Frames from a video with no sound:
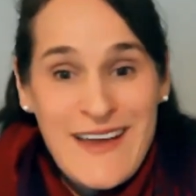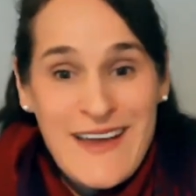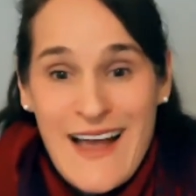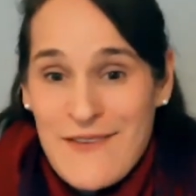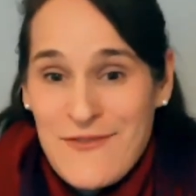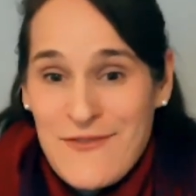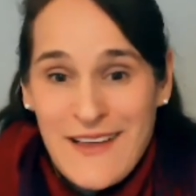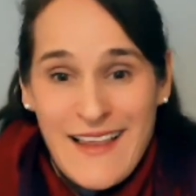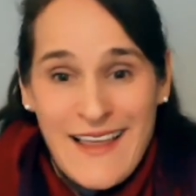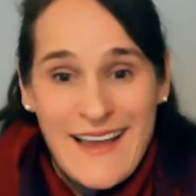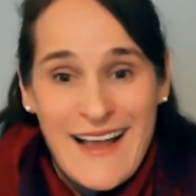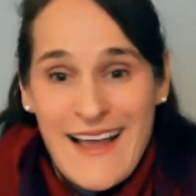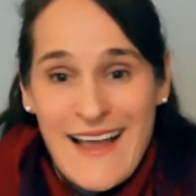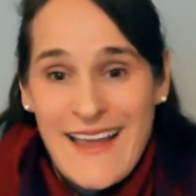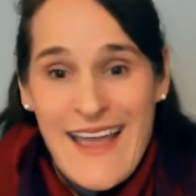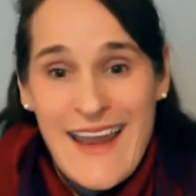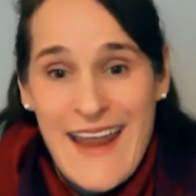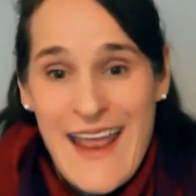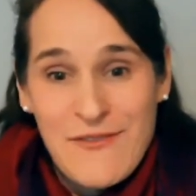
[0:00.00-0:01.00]
I feel like I
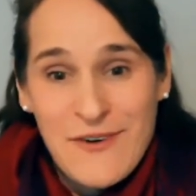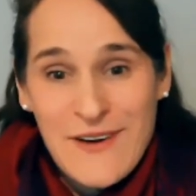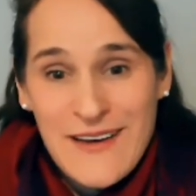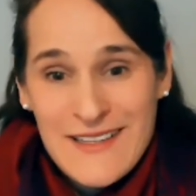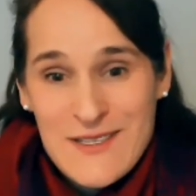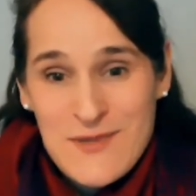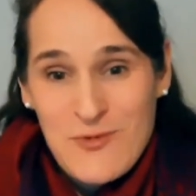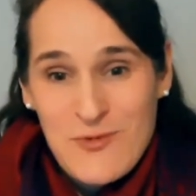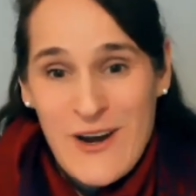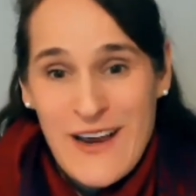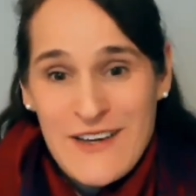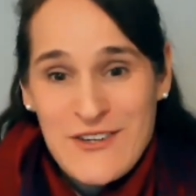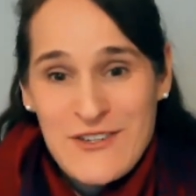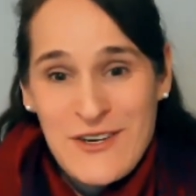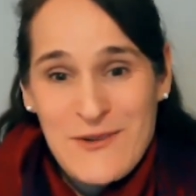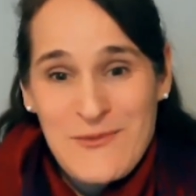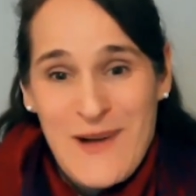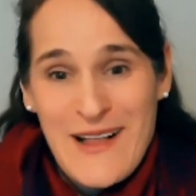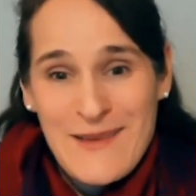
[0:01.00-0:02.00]
get every
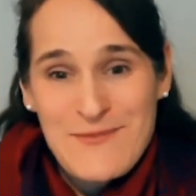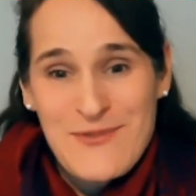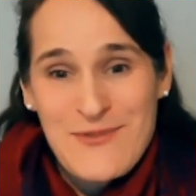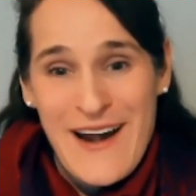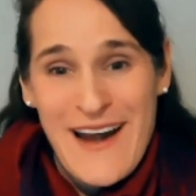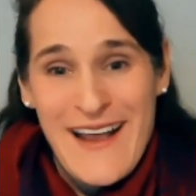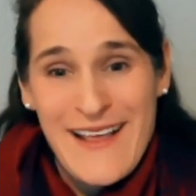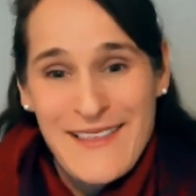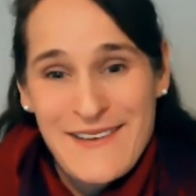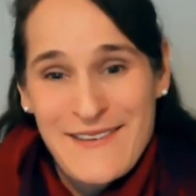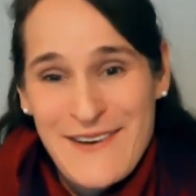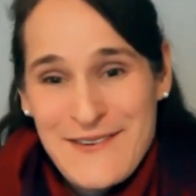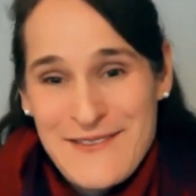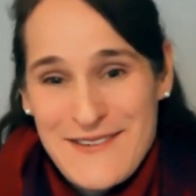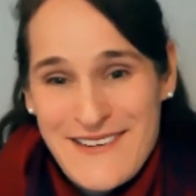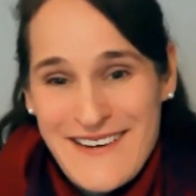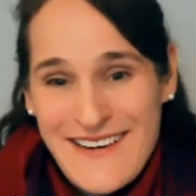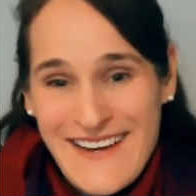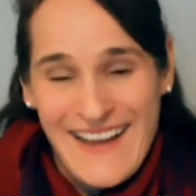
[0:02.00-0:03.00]
inspiration while I'm praying the
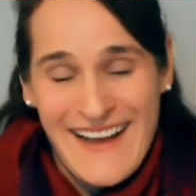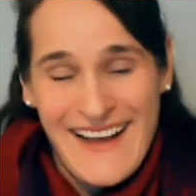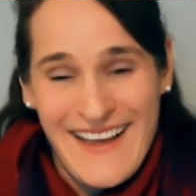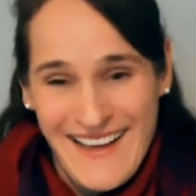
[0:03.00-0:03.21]
rosary.